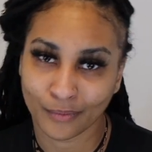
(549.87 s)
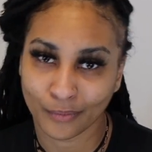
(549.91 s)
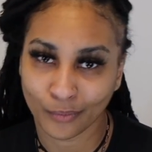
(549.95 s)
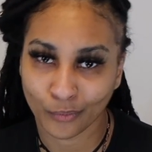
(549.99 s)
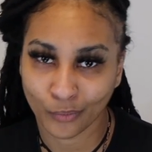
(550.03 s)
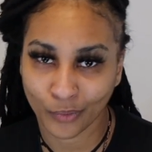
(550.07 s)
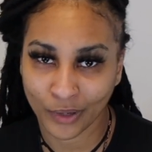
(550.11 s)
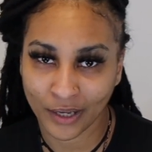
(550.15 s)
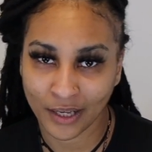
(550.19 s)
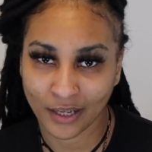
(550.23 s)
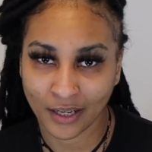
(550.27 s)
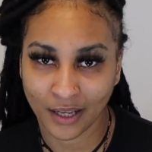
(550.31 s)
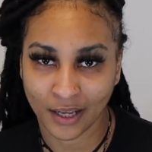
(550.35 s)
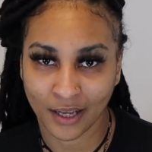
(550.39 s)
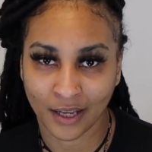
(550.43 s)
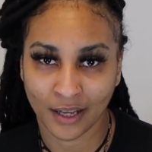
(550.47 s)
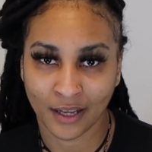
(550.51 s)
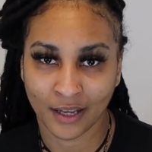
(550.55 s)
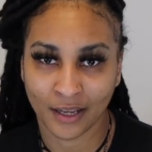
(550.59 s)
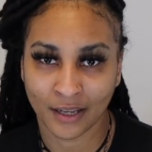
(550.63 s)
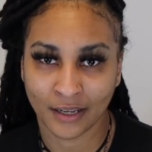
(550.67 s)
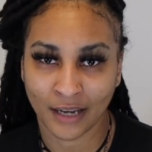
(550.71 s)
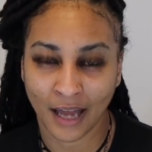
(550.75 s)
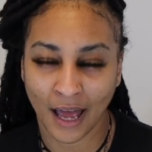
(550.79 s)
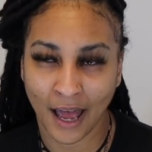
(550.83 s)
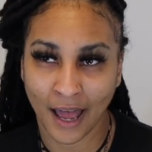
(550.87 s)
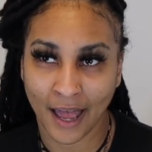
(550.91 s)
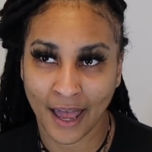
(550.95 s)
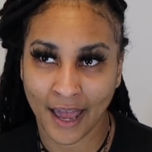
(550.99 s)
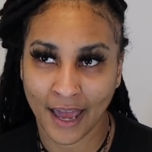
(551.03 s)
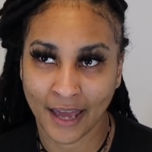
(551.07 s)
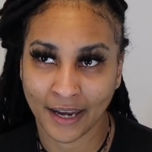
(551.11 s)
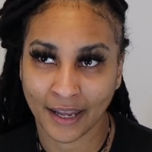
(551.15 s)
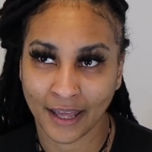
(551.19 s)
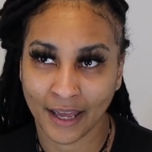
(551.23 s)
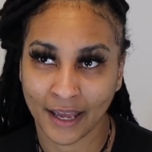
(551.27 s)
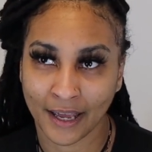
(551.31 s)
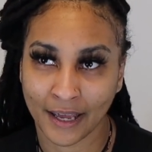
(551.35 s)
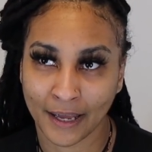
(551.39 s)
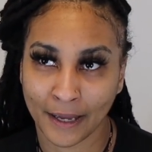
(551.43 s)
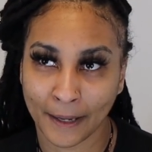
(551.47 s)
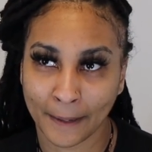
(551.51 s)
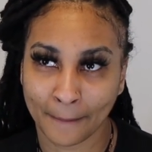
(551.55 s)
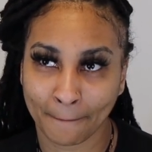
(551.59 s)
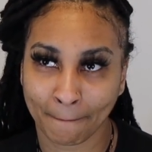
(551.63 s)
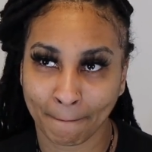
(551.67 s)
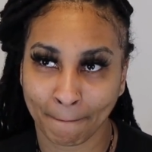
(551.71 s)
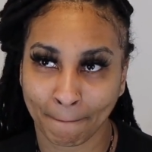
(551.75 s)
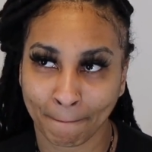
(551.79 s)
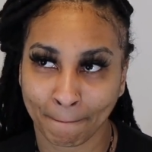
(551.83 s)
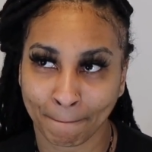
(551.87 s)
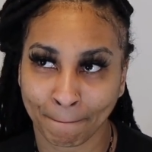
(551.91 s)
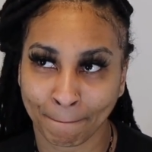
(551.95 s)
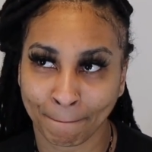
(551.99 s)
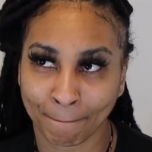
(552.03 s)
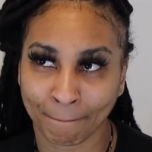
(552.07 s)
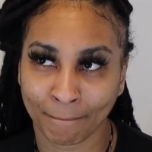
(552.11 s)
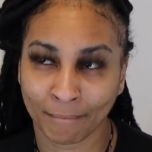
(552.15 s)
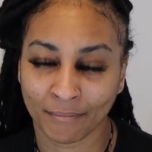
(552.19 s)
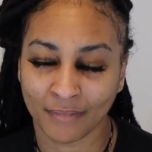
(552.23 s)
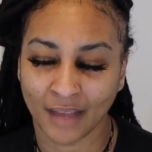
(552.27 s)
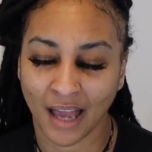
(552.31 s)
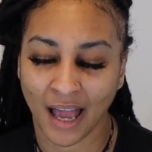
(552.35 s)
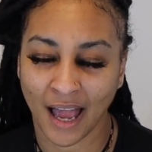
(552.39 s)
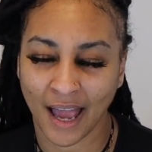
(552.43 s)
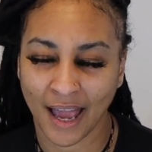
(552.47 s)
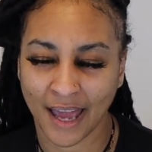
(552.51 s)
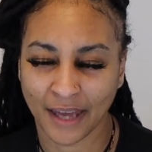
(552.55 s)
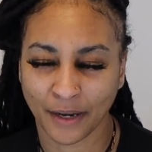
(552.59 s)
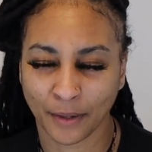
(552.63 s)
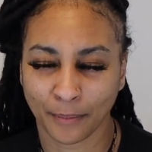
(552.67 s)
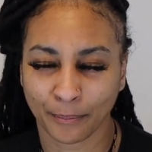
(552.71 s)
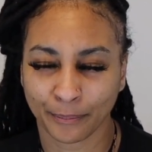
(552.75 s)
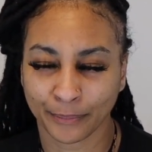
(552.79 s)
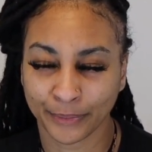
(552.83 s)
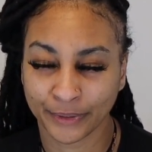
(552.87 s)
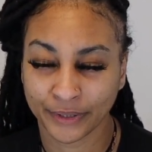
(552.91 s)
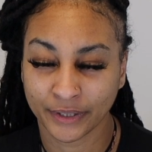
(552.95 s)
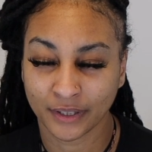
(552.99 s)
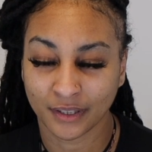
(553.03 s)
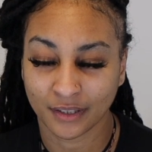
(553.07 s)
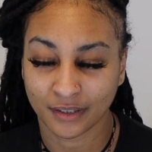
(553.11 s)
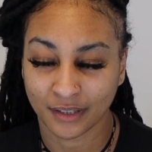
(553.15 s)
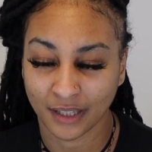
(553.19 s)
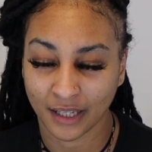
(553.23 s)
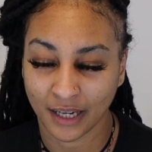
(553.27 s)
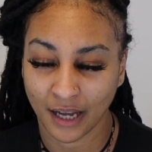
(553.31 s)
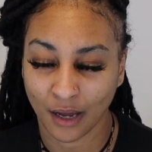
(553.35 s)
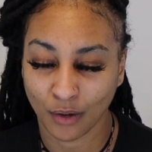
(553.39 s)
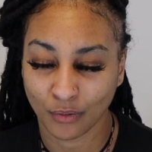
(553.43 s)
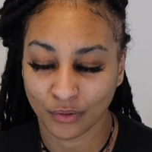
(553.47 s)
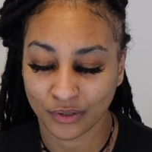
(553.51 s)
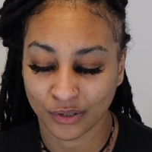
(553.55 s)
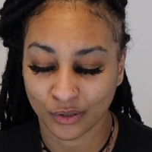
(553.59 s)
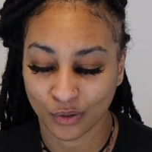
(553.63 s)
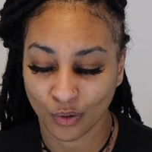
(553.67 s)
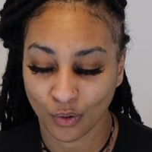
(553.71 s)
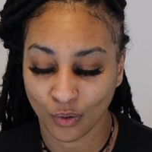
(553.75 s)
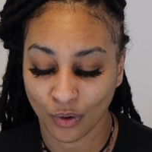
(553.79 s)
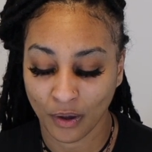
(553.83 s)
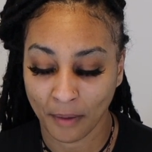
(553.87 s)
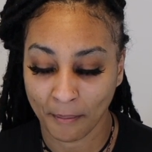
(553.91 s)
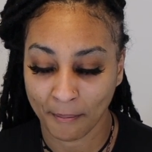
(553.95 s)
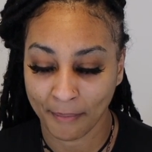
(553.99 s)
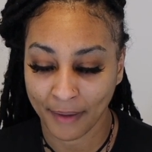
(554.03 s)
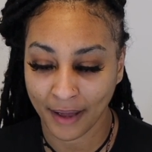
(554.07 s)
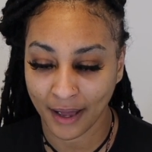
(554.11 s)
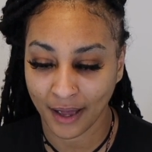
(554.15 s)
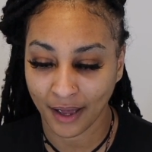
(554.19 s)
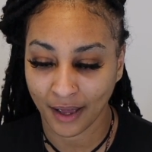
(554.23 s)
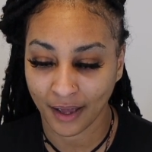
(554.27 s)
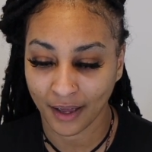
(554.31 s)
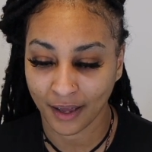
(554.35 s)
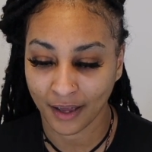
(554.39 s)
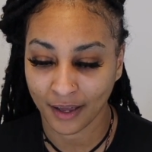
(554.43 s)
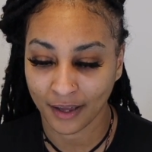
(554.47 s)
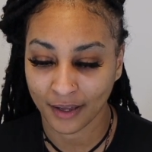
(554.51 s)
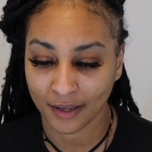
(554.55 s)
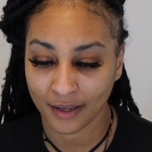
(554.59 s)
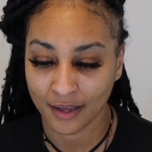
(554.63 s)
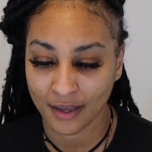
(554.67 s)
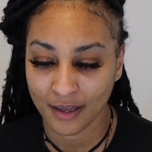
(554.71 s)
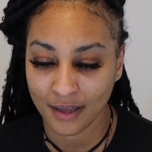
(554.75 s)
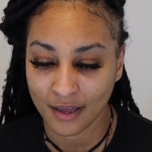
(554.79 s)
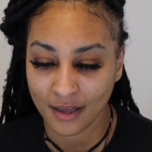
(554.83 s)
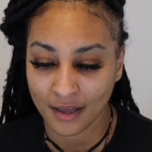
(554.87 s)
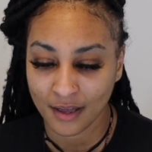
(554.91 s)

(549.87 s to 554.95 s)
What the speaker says: Went in. I had a book that I was going by.